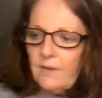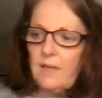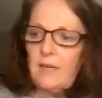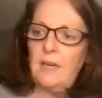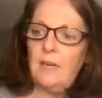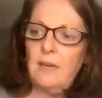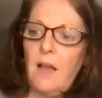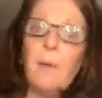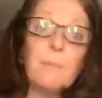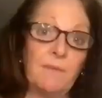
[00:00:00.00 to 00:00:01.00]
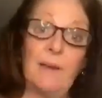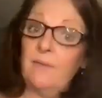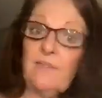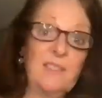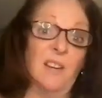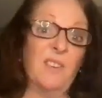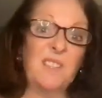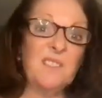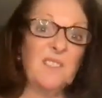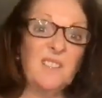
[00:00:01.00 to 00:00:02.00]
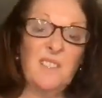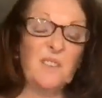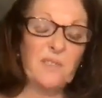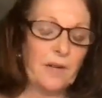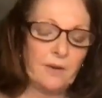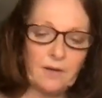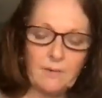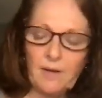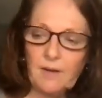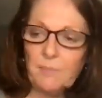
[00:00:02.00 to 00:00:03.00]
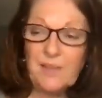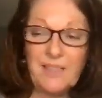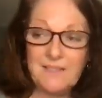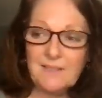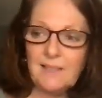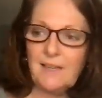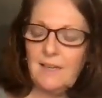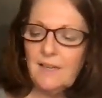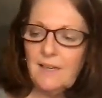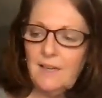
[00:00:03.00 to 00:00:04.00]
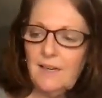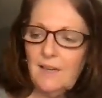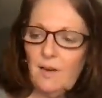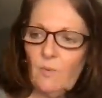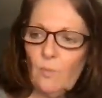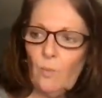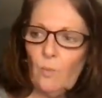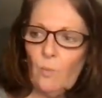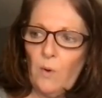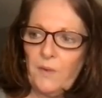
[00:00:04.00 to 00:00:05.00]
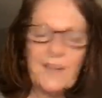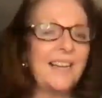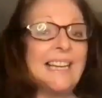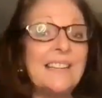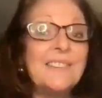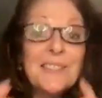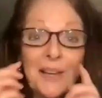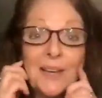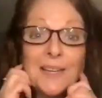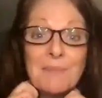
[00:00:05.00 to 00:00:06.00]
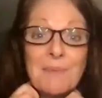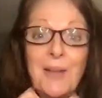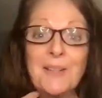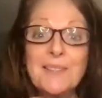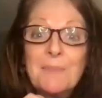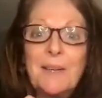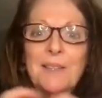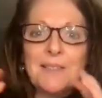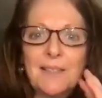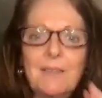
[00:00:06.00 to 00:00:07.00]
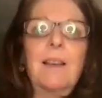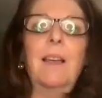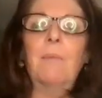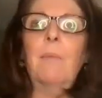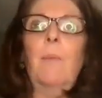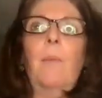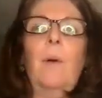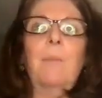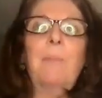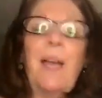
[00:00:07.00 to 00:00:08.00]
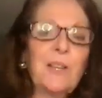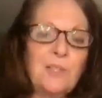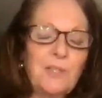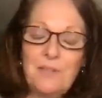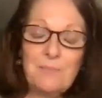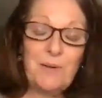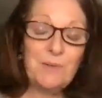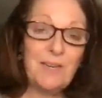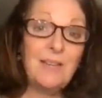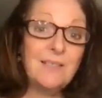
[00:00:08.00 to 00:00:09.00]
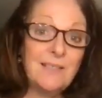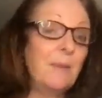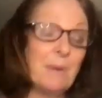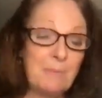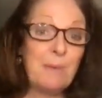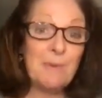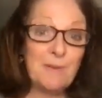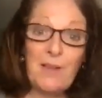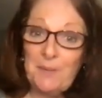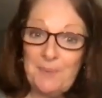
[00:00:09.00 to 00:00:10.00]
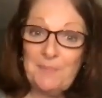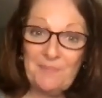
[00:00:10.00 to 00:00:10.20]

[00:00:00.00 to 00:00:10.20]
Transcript: the comp and benefits areas is another area, but that's the one that I least like, to be honest, because what I'm passionate about is helping people develop.